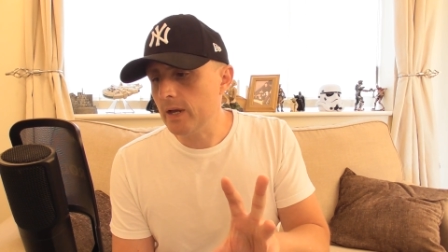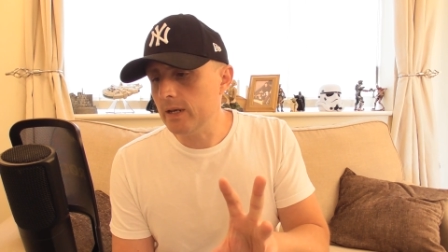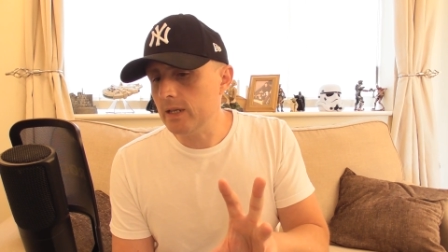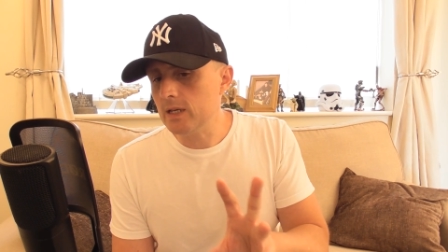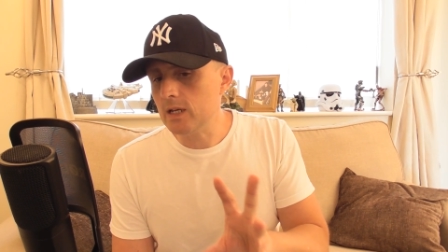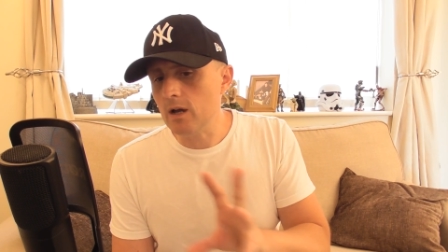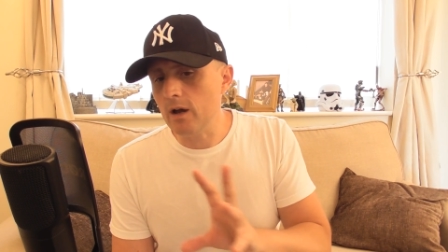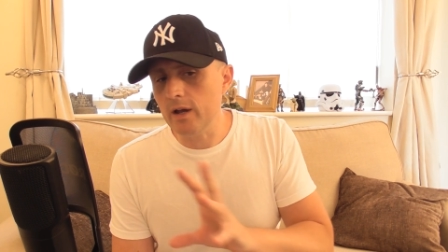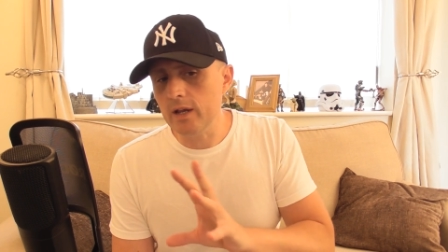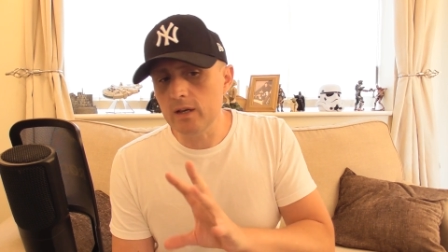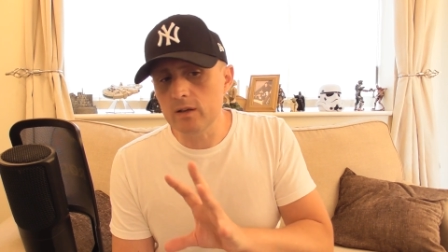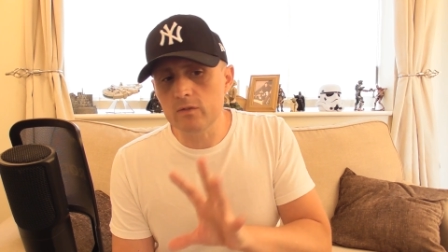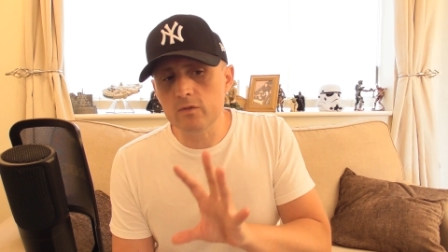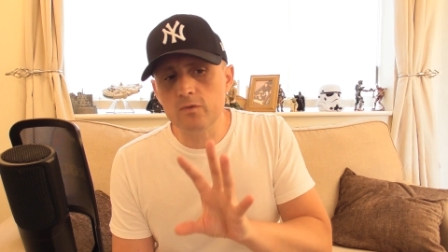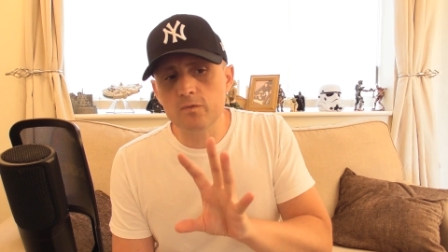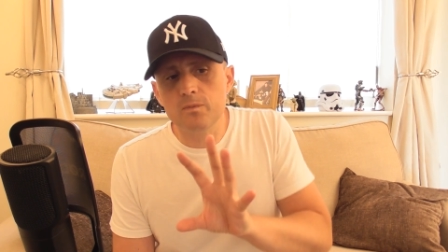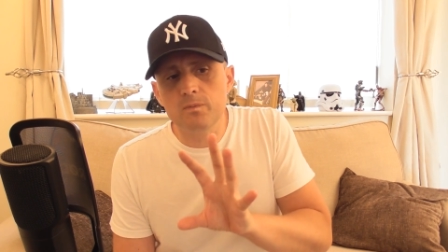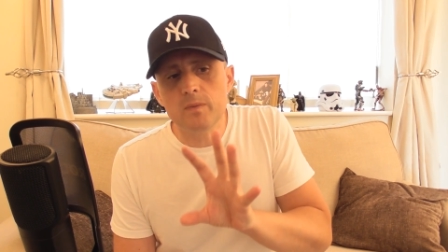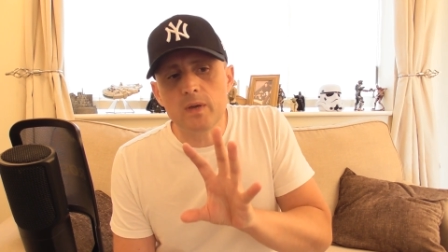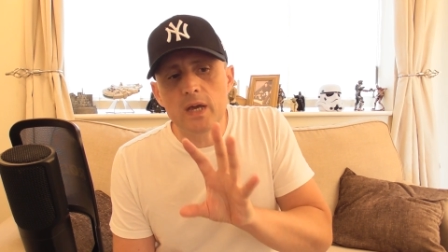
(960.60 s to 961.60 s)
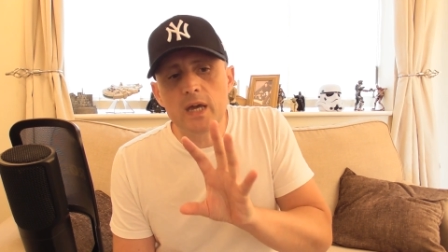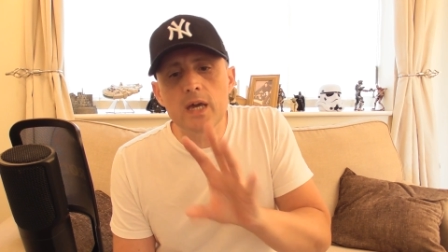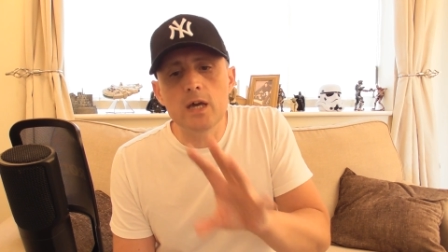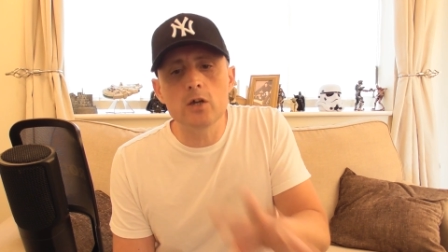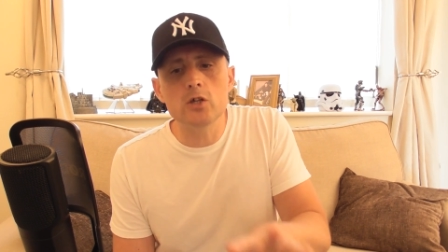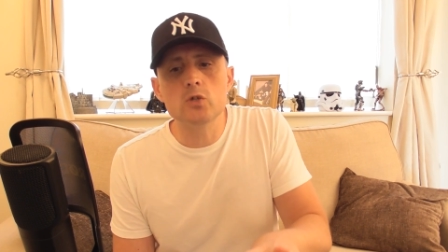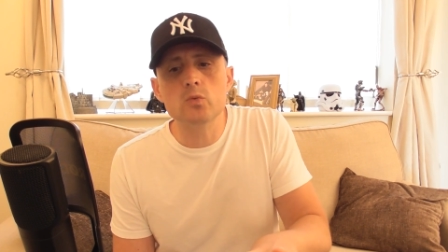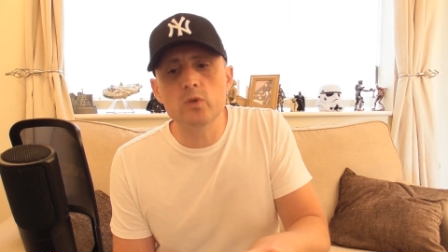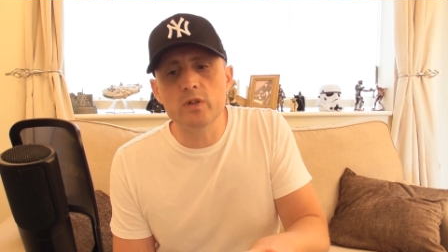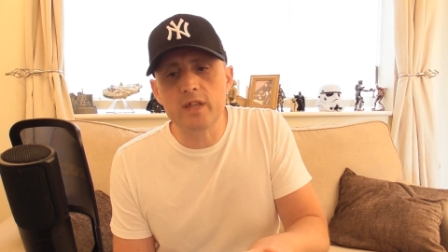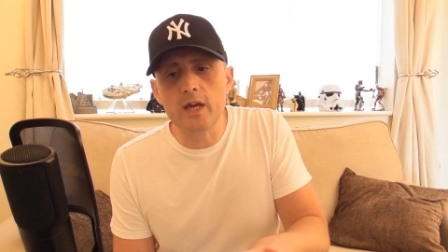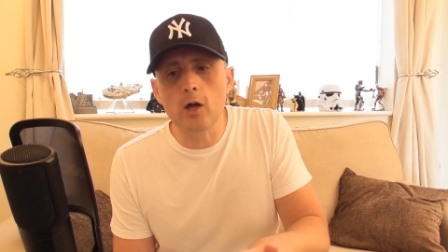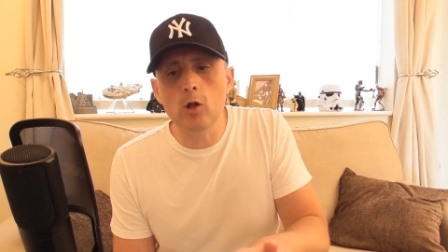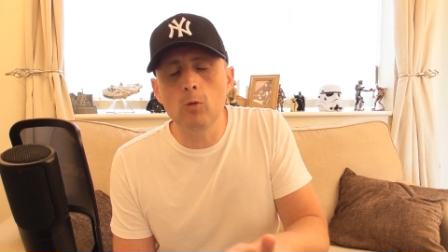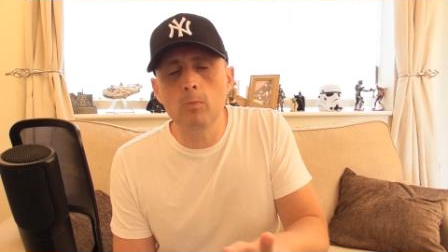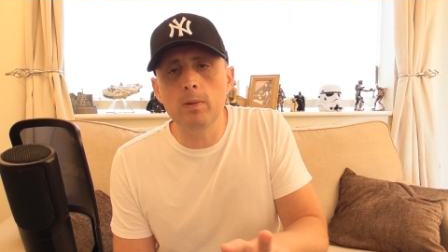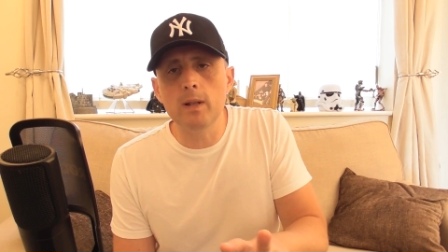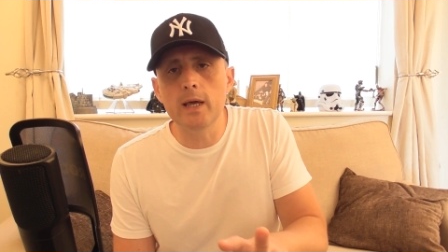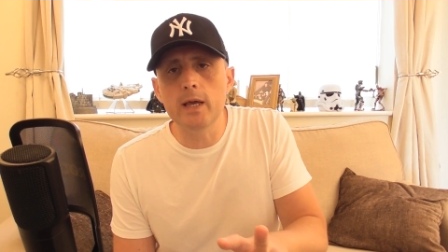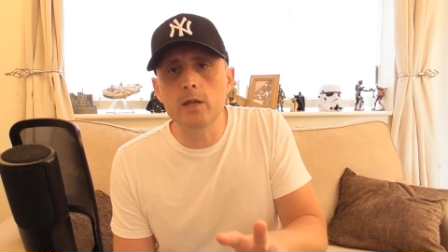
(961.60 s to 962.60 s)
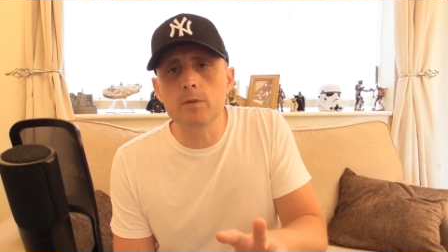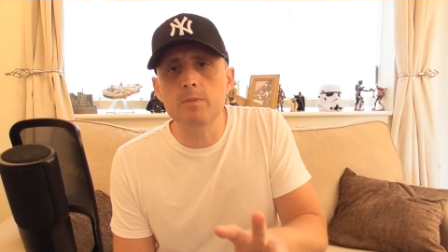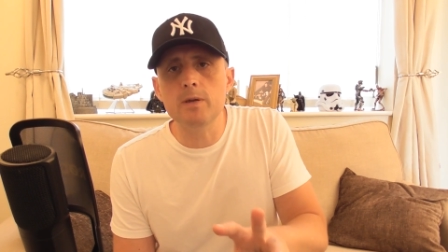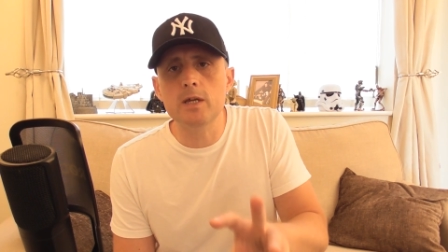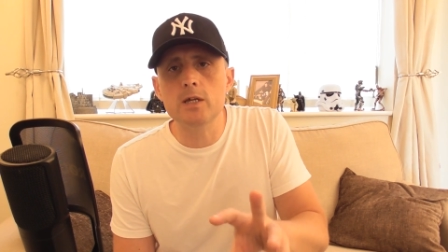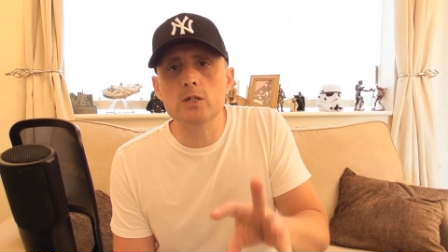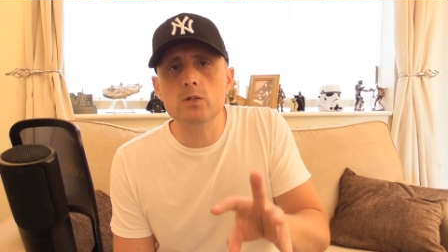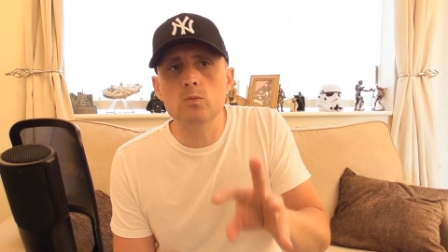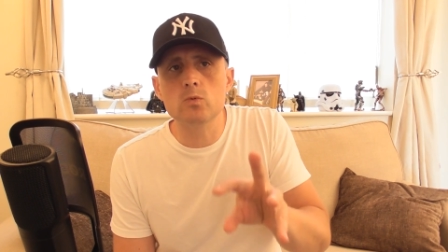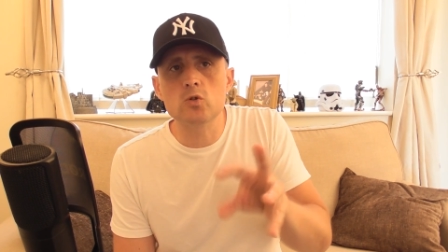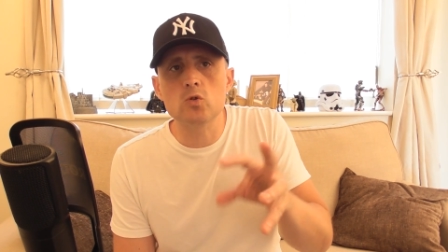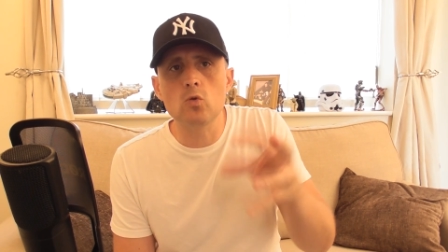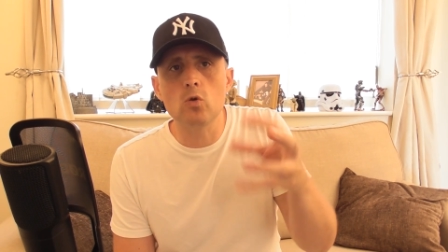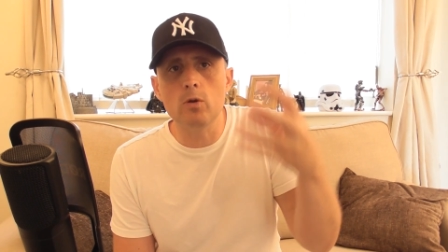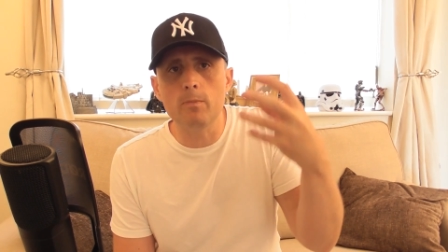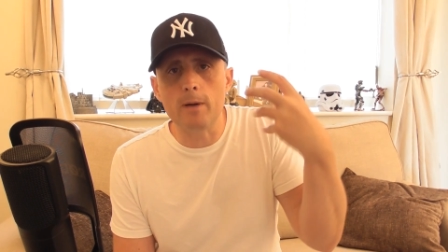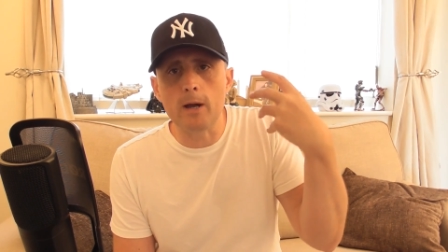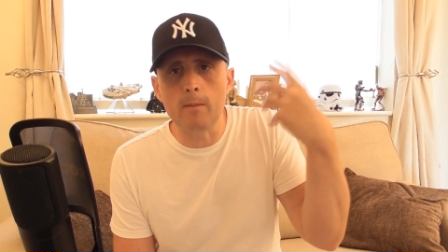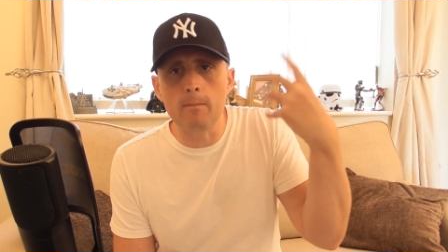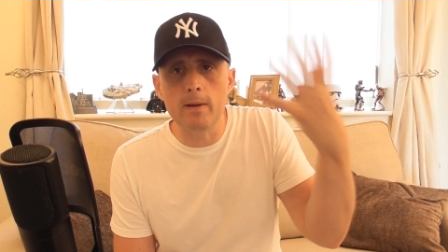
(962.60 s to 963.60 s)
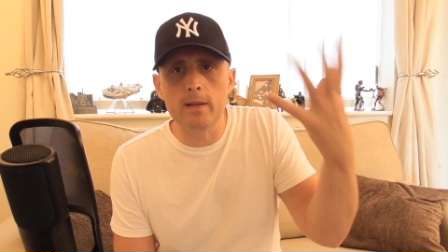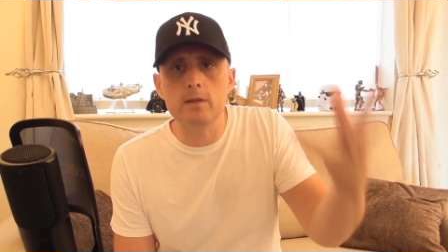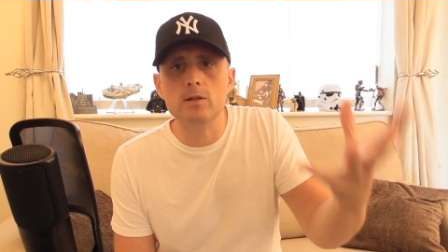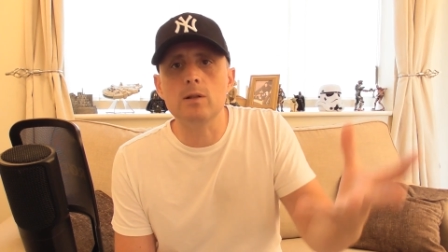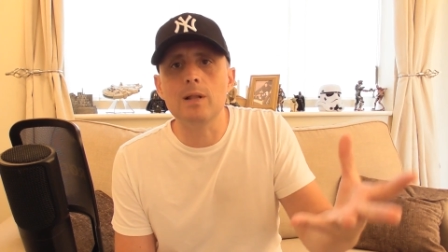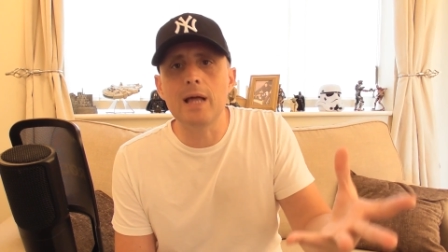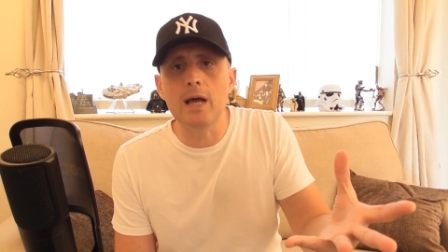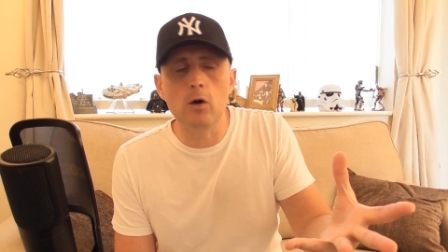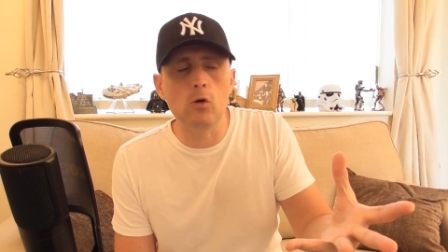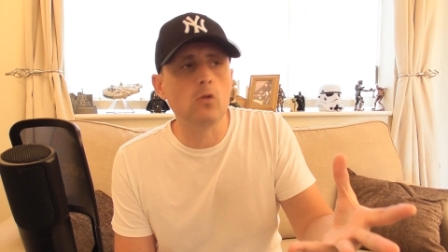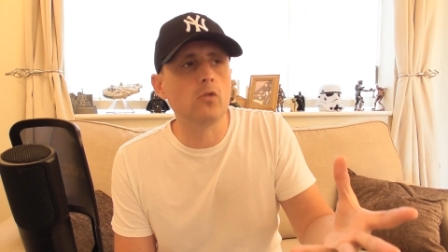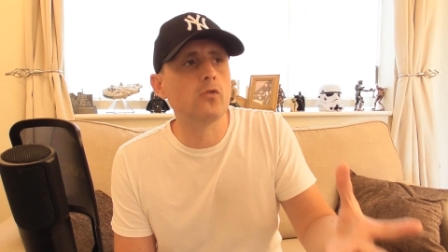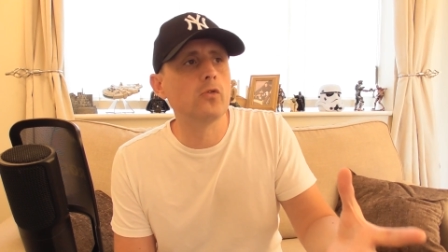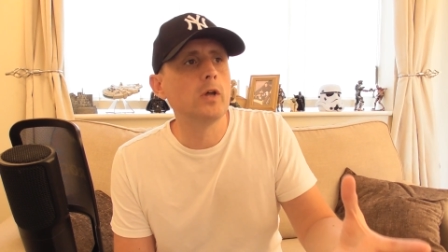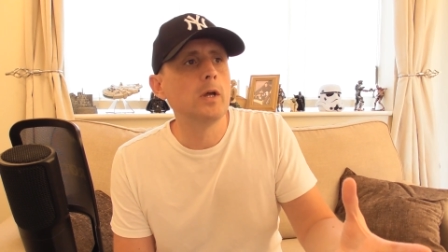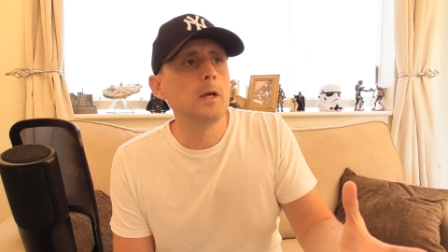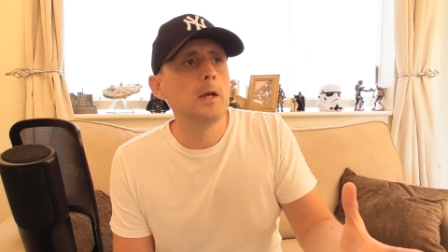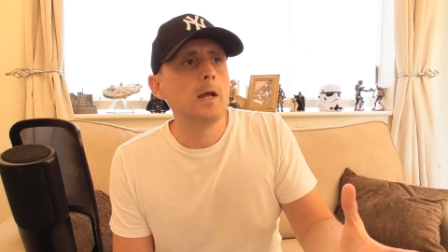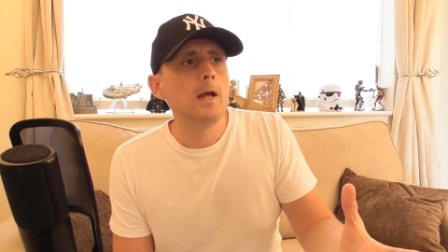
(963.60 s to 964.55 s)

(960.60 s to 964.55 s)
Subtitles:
And it kind of hit us with Hellblade because it was all about mental health.